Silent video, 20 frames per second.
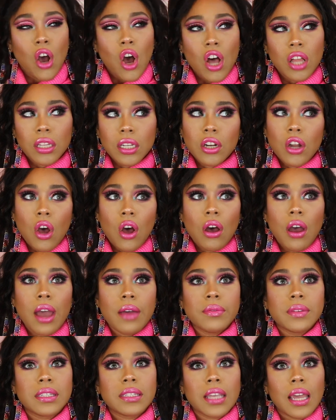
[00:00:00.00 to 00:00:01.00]
All in all, I
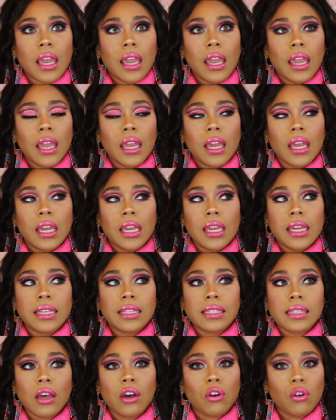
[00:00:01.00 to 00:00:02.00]
would say
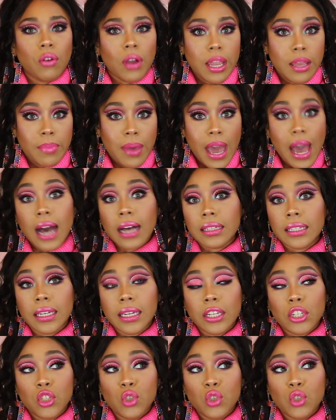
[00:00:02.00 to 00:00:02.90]
it's a great palette.